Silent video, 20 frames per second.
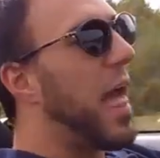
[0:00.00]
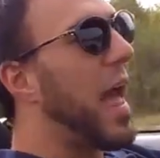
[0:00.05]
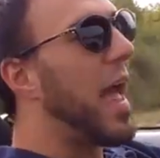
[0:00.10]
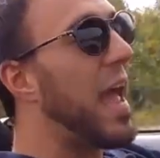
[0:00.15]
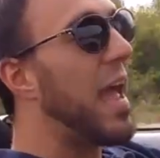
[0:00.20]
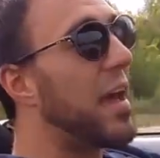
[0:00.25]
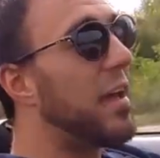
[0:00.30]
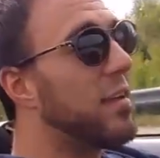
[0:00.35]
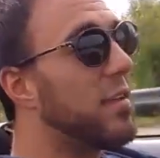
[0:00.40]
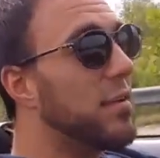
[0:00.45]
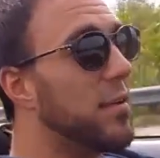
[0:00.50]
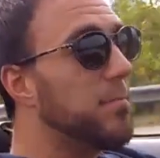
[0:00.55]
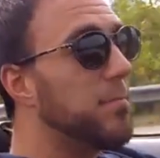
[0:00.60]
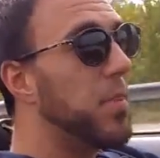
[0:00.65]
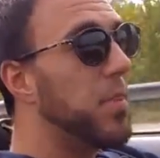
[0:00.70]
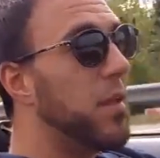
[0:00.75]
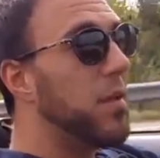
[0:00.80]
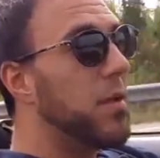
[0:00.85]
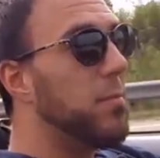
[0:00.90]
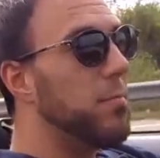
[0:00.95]
And
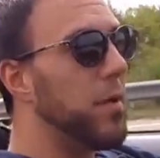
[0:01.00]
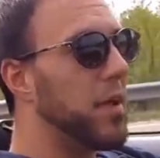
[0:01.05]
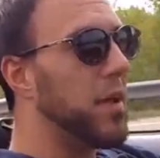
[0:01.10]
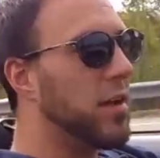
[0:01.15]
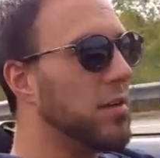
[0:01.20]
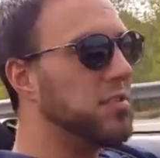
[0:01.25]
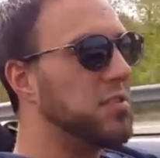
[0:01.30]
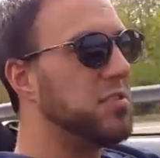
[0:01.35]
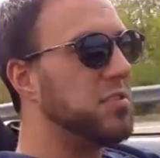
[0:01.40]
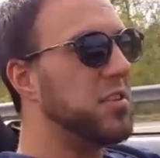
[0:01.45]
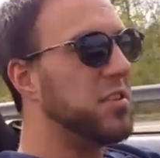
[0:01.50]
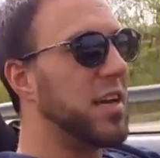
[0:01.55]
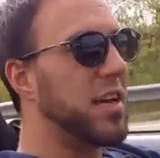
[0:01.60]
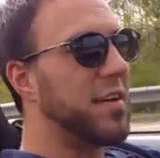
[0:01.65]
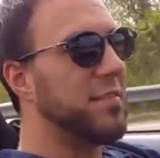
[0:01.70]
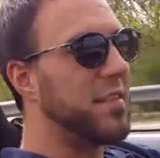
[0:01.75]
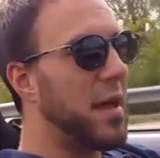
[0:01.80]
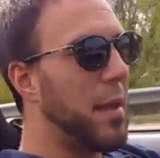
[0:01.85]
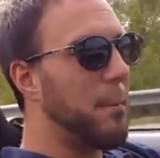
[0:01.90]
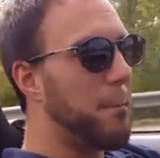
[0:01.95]
because you still
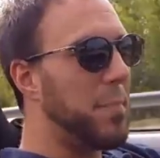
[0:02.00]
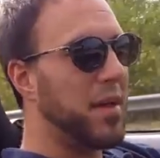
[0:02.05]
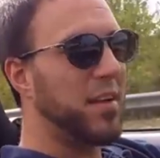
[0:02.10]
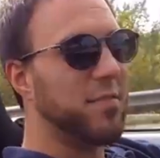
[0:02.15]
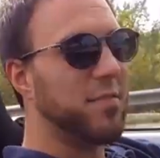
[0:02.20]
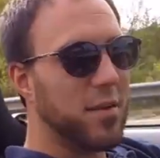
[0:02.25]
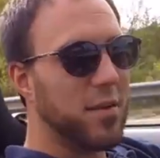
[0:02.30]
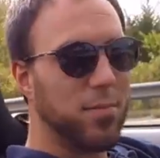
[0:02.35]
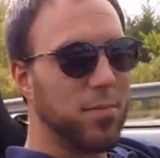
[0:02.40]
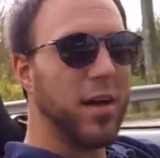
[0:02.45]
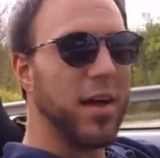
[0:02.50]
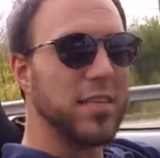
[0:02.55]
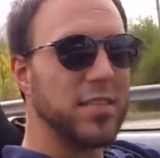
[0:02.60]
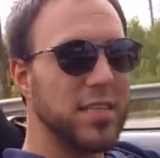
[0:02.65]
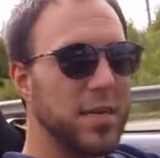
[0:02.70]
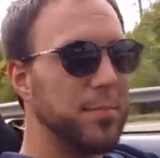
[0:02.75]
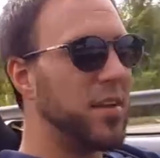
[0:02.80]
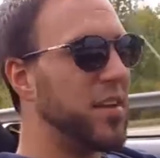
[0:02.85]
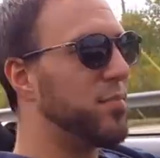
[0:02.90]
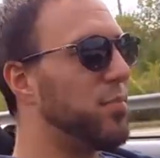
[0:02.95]
have that bit of compliance
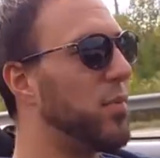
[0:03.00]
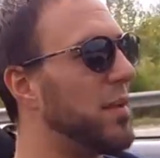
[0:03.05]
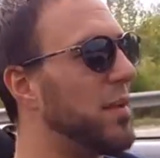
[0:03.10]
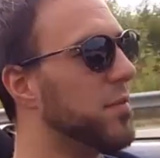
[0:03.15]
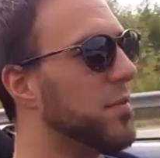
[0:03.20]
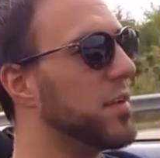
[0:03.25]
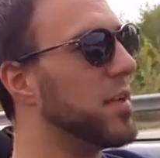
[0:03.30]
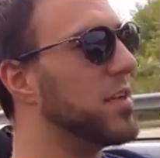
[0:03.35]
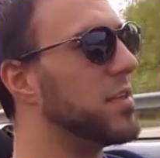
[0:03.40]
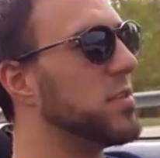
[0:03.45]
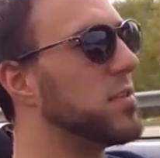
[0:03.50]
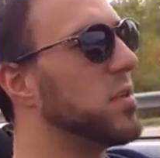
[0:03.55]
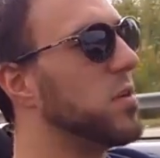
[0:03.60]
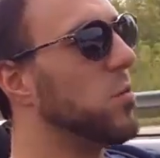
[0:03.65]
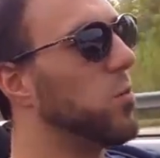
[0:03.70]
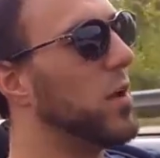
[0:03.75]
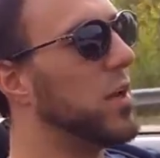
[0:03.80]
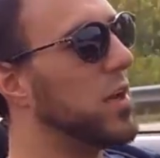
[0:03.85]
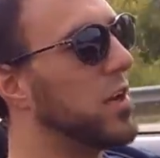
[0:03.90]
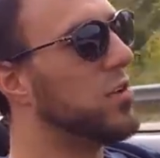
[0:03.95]
and that bit of playfulness,
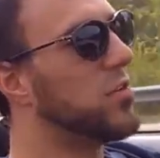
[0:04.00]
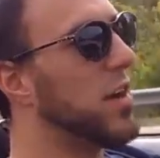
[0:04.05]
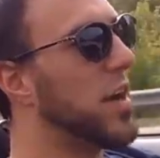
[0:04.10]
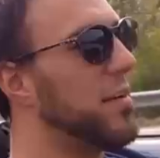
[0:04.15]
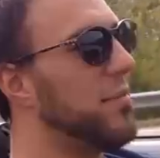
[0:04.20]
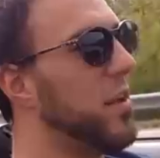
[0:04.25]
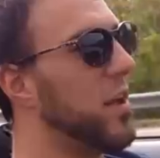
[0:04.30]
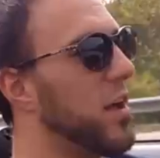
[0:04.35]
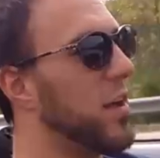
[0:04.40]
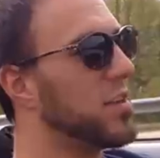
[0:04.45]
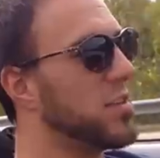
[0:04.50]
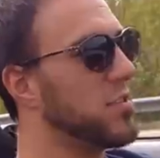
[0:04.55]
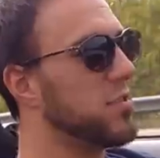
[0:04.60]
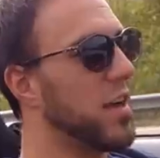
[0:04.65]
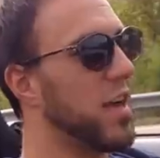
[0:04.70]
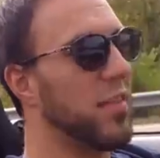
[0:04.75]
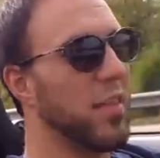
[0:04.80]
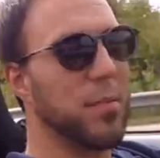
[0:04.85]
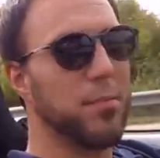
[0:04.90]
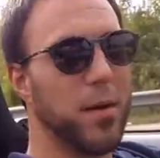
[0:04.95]
when you're driving on a
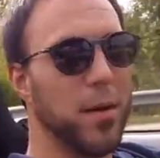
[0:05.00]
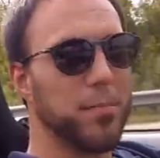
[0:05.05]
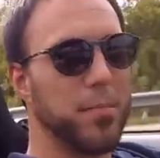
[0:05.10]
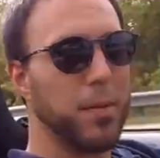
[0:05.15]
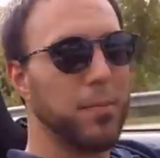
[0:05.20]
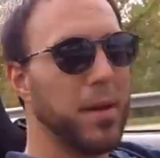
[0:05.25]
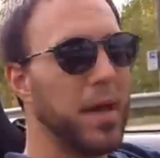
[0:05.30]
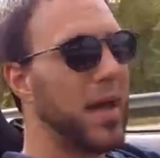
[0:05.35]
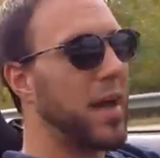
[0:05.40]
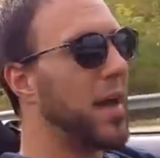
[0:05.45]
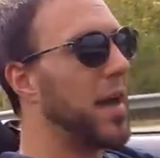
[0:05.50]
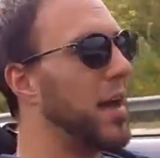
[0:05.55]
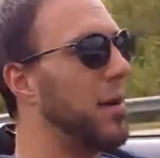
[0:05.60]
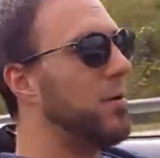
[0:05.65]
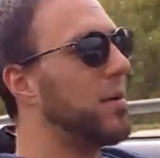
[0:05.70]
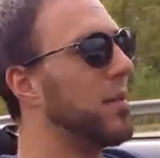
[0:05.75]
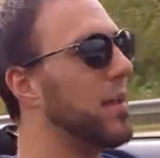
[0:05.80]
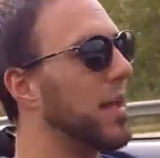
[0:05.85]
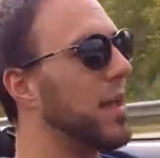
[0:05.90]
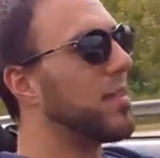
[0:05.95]
slightly bumpy back
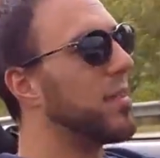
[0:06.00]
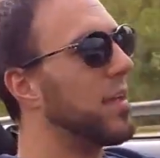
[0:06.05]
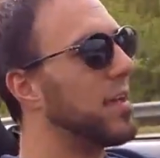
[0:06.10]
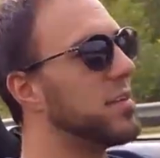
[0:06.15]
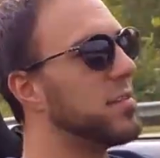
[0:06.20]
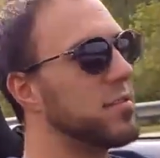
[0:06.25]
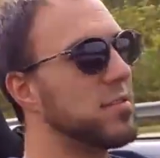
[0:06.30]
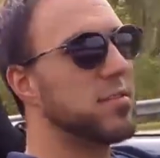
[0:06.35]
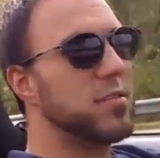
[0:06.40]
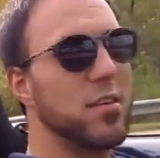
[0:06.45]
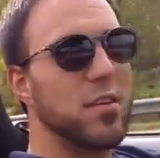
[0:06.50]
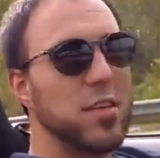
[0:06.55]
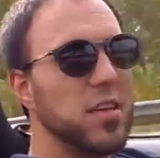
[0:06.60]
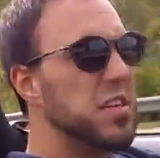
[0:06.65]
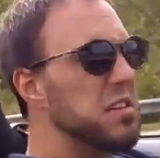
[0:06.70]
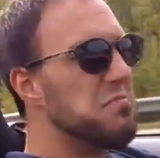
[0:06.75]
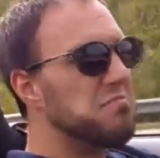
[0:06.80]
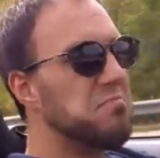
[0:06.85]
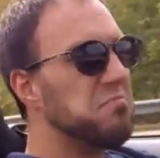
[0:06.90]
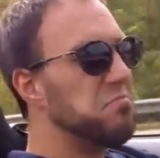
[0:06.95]
highway like this,
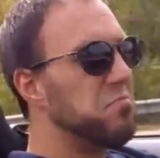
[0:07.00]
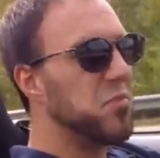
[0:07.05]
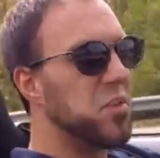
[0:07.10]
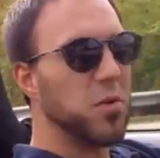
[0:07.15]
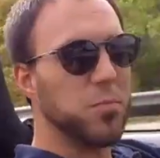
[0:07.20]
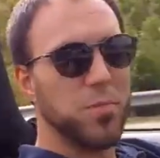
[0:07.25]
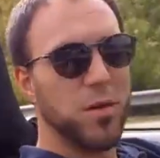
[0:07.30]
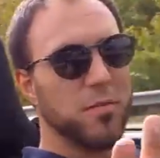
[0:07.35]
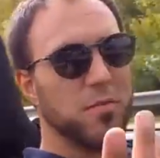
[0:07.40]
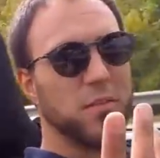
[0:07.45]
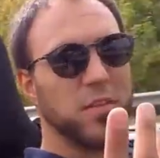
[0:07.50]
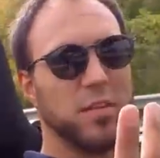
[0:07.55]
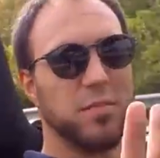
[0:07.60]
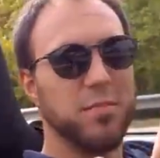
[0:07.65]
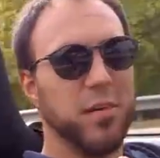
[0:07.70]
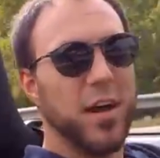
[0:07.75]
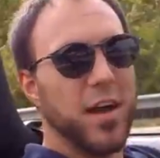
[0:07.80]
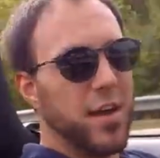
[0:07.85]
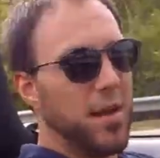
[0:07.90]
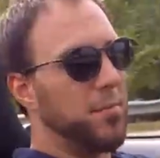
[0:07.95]
you're perfectly
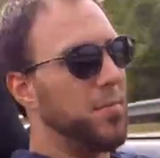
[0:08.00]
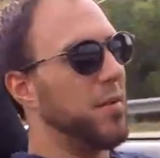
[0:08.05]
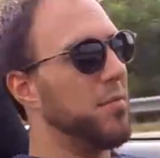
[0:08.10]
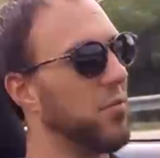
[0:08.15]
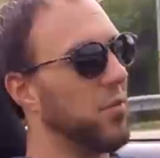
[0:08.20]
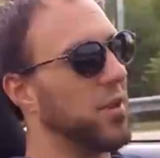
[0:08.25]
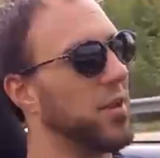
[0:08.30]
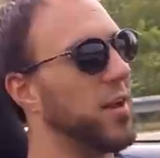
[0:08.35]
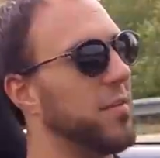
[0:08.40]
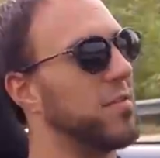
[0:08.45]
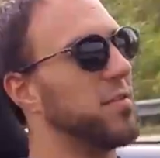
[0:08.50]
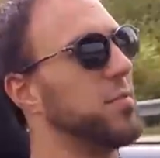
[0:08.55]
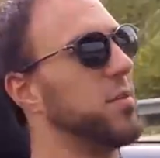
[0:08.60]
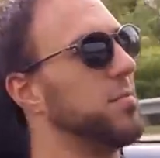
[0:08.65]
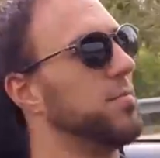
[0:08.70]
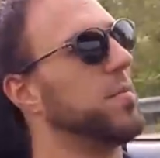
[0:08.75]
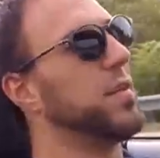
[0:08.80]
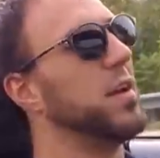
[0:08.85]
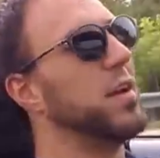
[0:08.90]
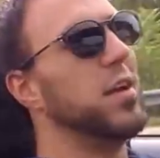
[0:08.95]
fine, you're perfectly comfortable.